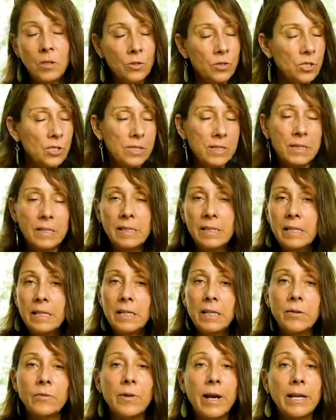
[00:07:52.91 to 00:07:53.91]
just
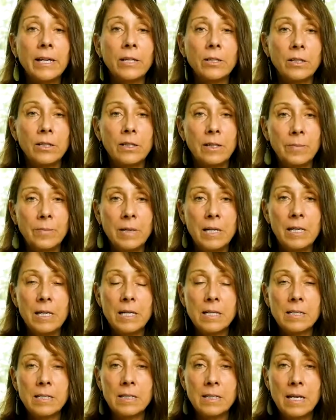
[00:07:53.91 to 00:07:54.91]
cleaning regularly,
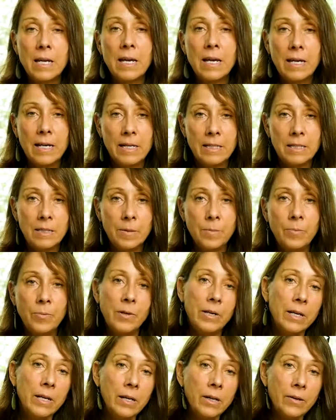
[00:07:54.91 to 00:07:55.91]
because it's a
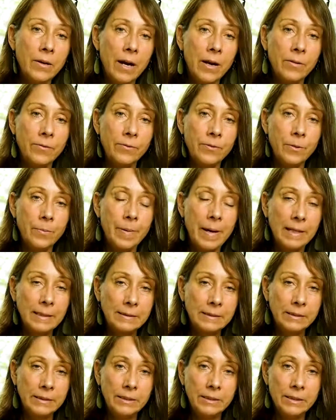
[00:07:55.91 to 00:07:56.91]
breeding ground for
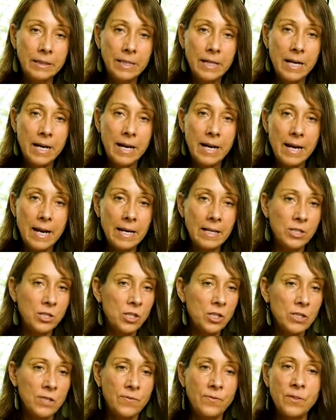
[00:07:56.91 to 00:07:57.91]
bacteria and
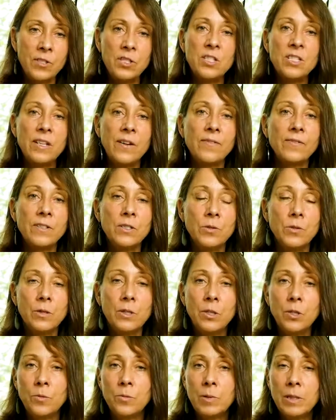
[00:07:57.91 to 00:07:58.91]
just for stuff to
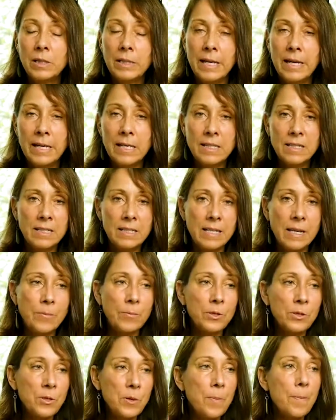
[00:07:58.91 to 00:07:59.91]
accumulate. Same
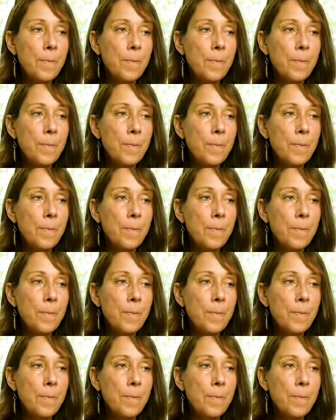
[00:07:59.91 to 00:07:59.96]
with your